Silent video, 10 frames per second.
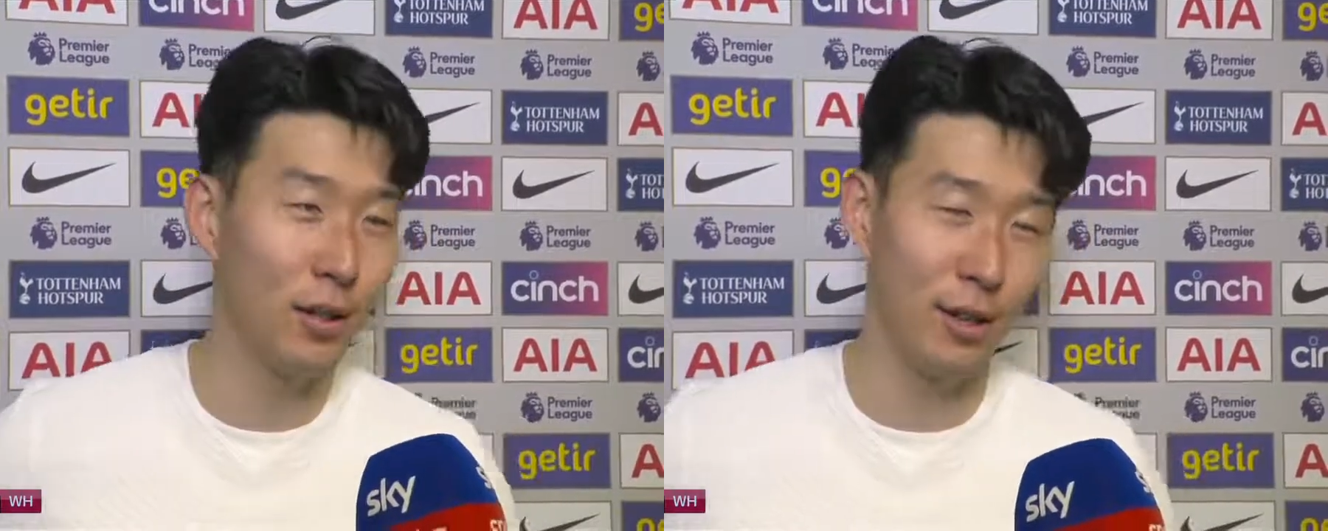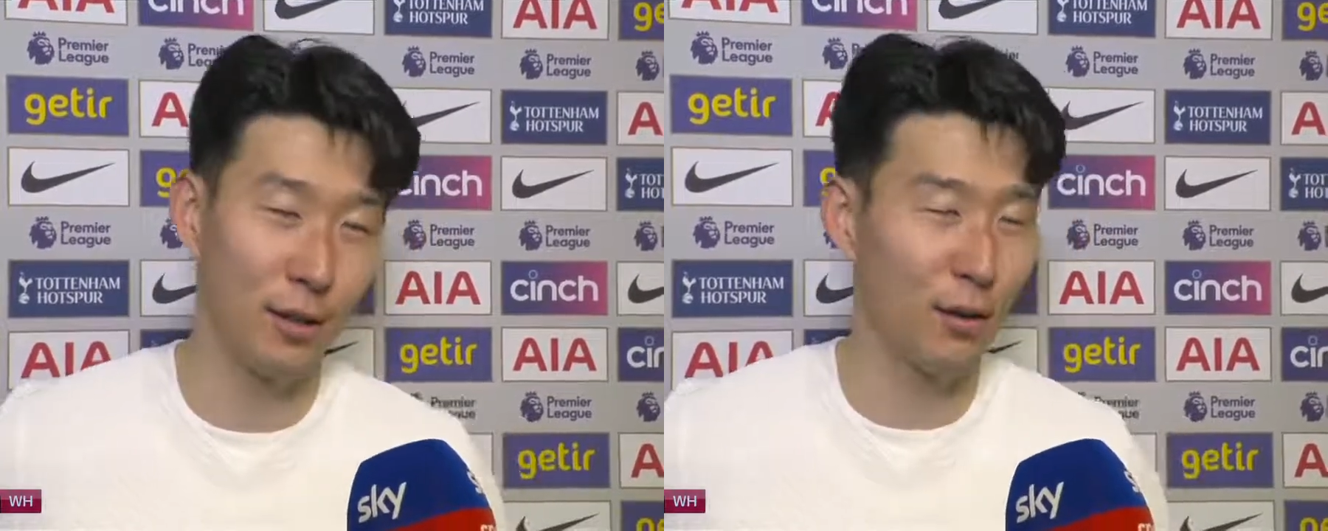
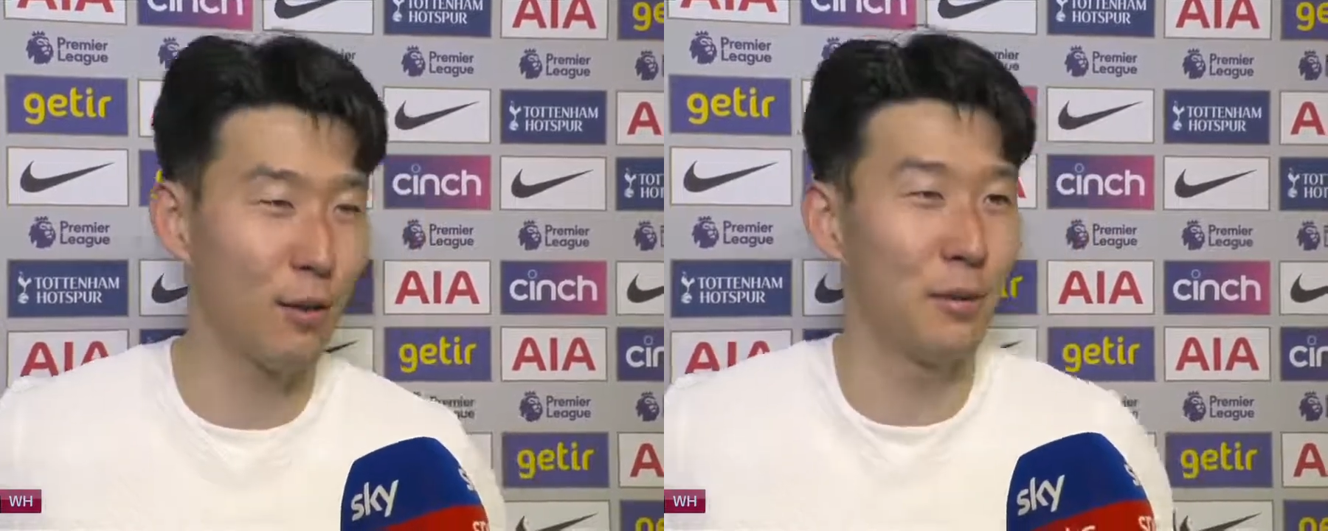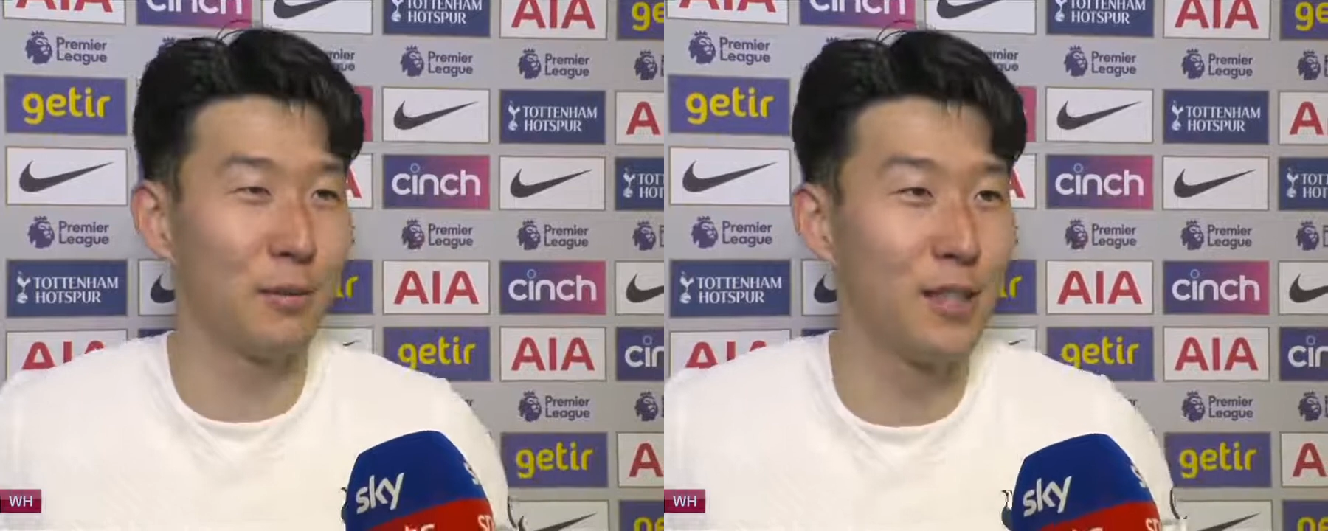He had a
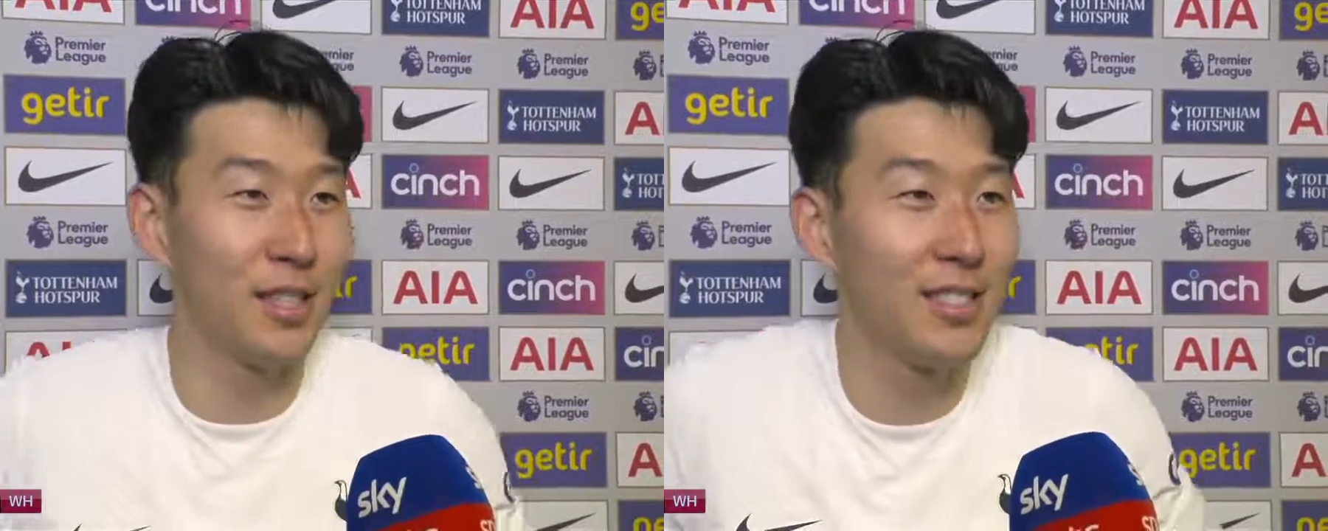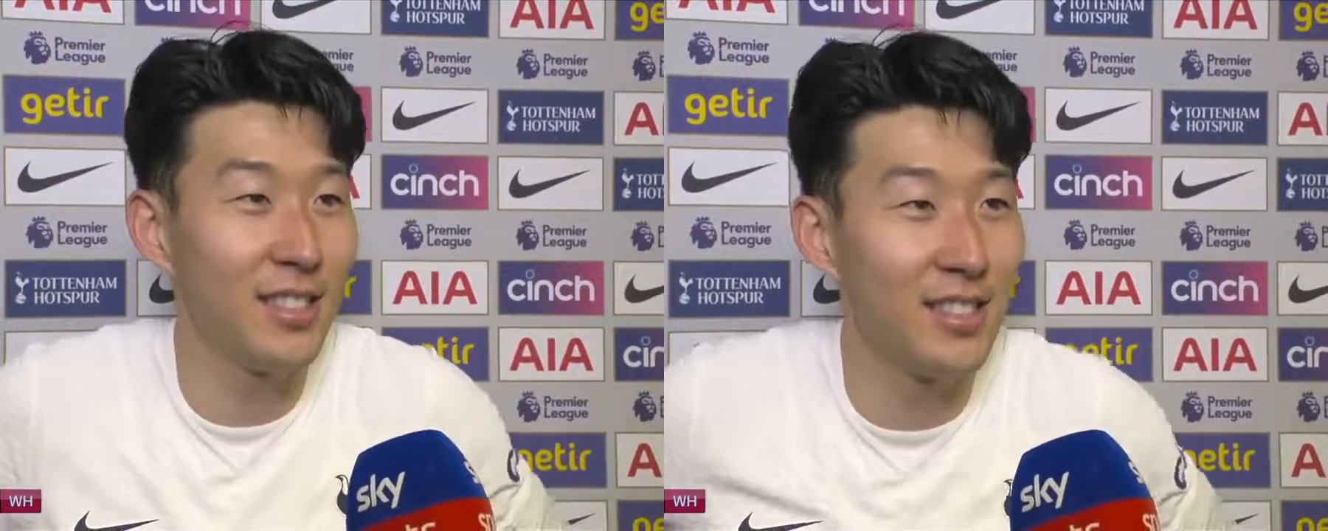couple of
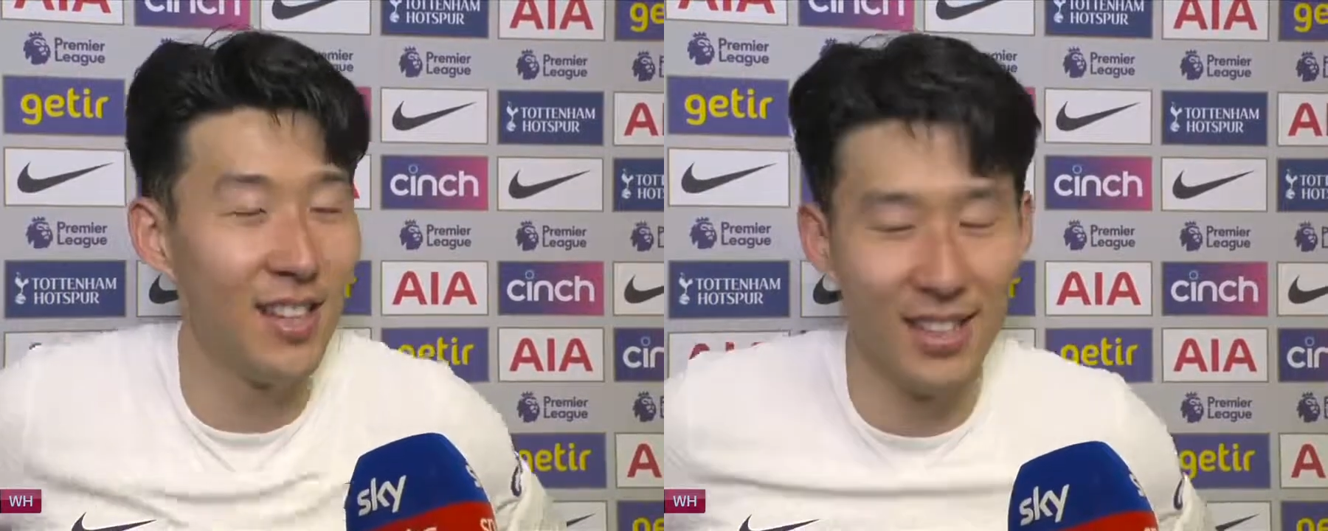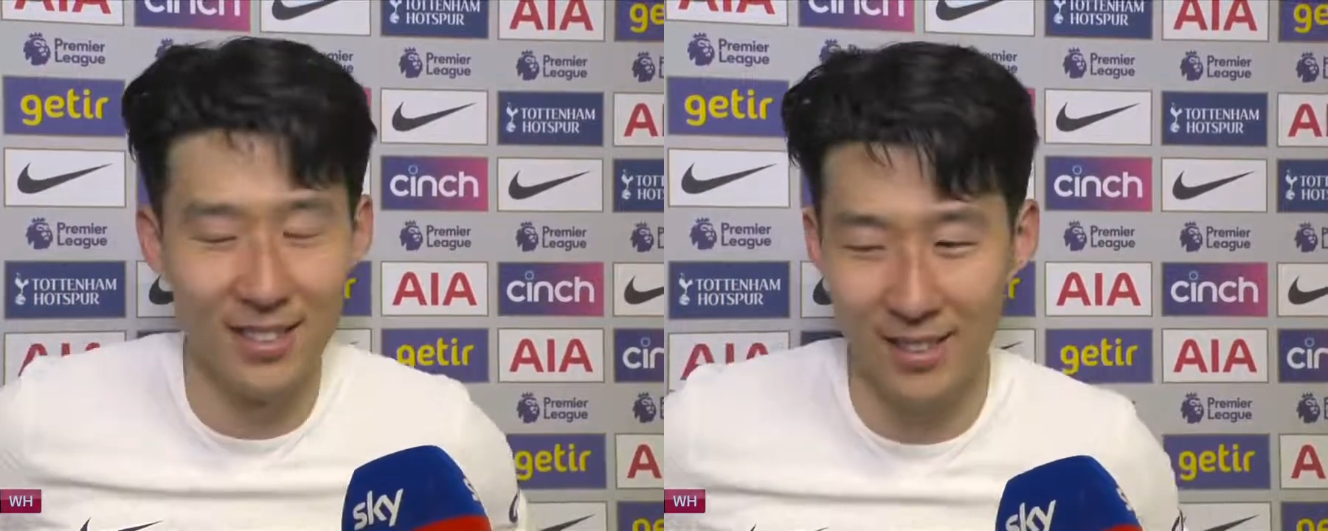chances,
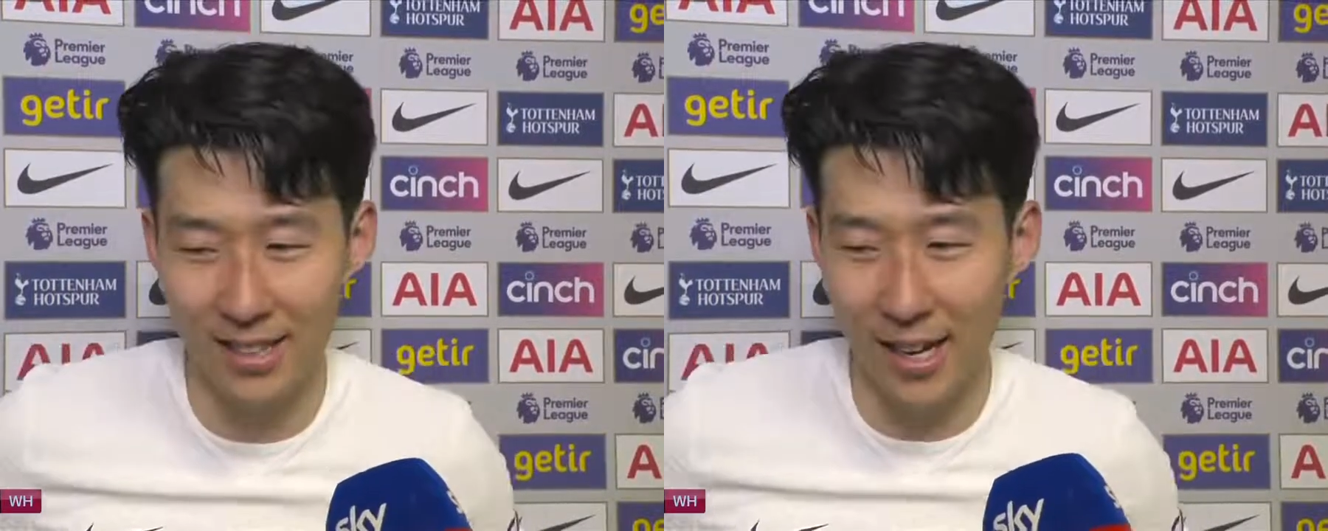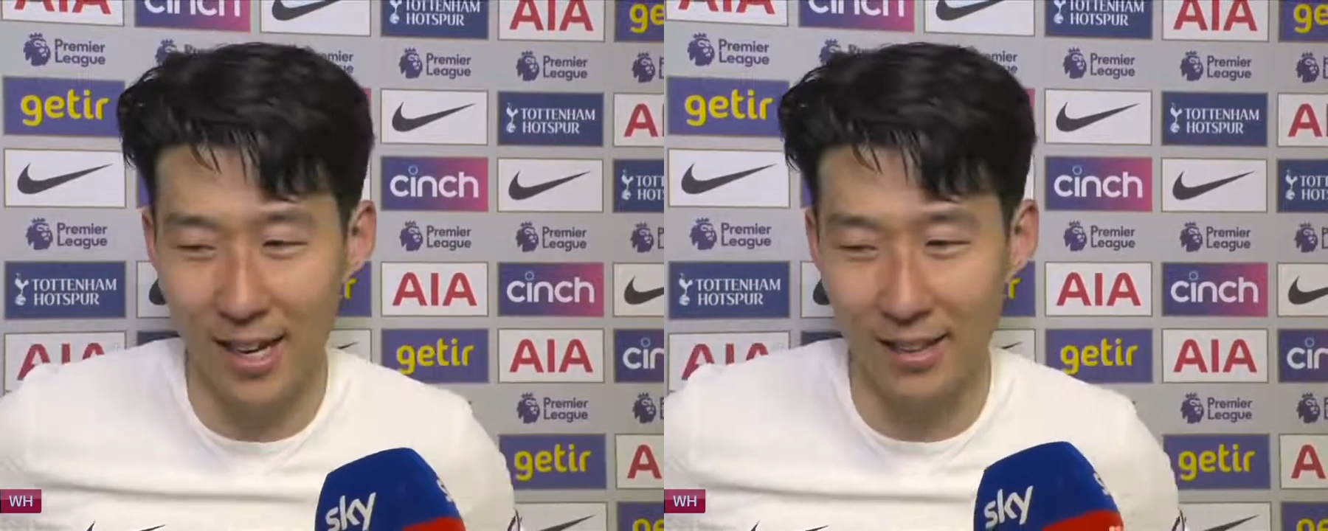
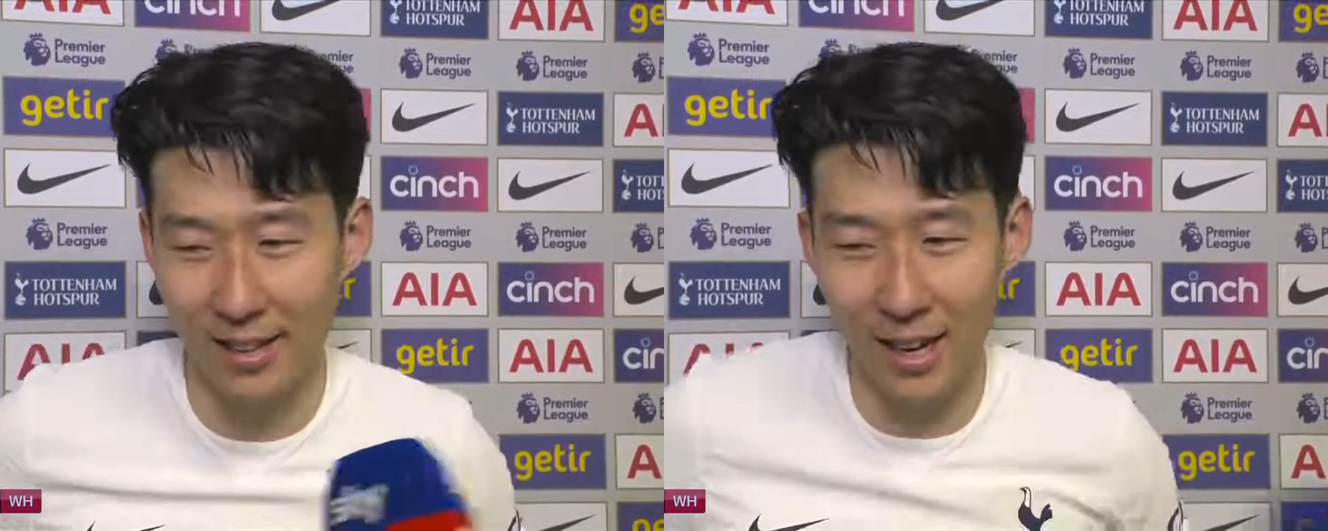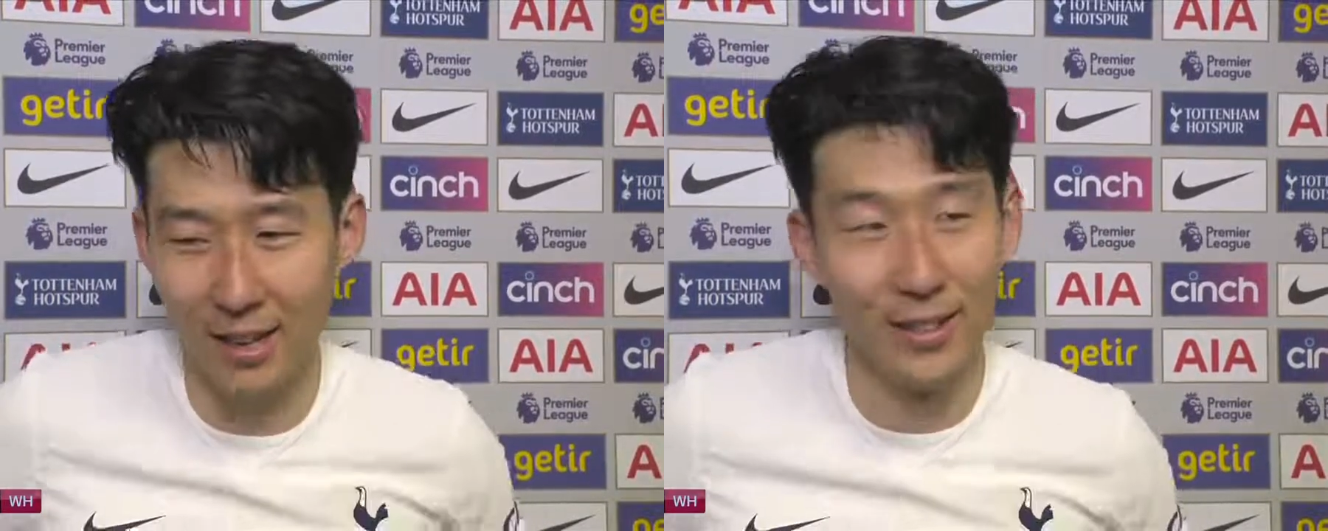and uh,
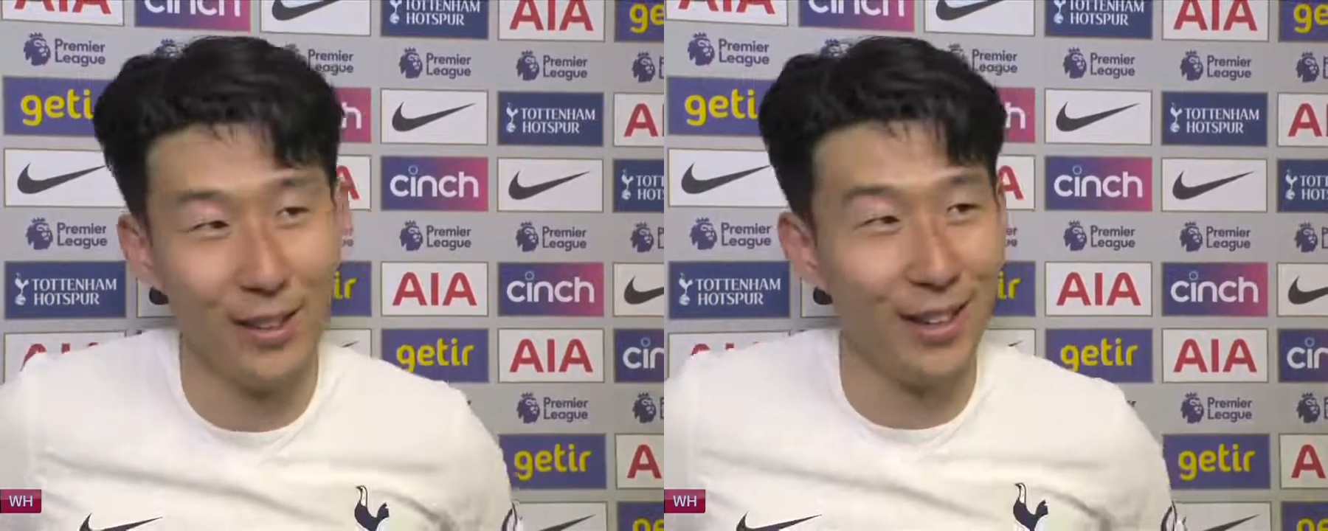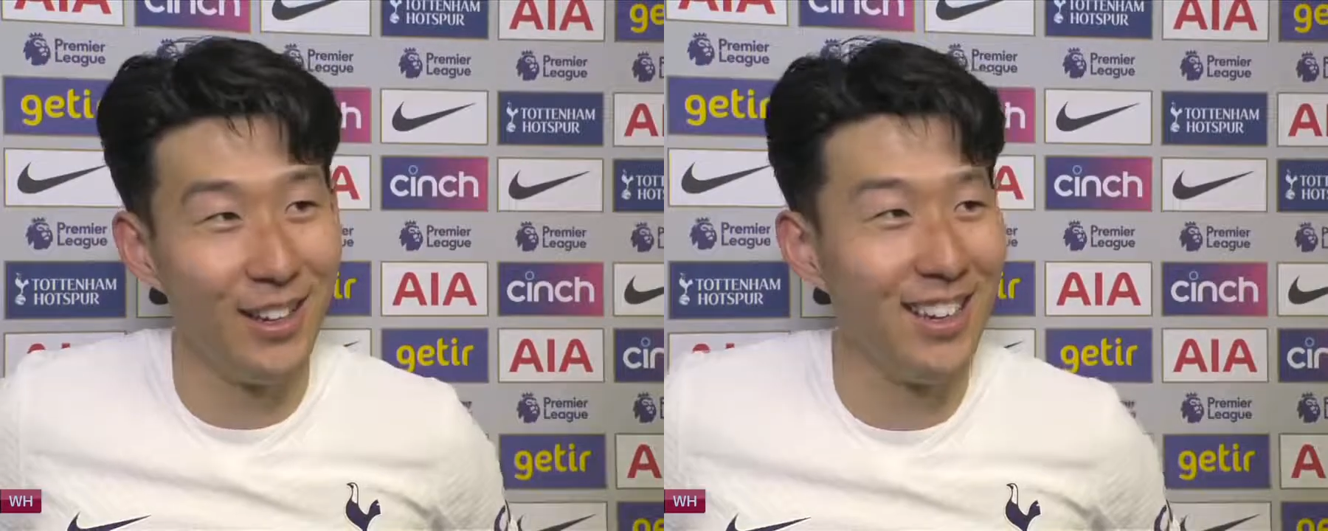yeah. didn't look
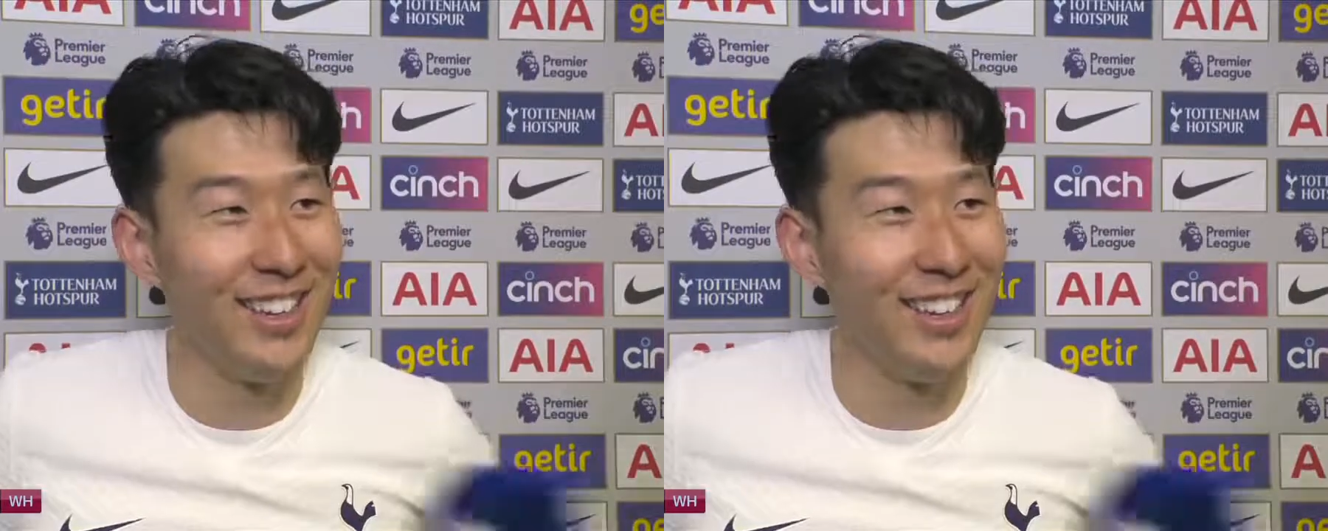sad.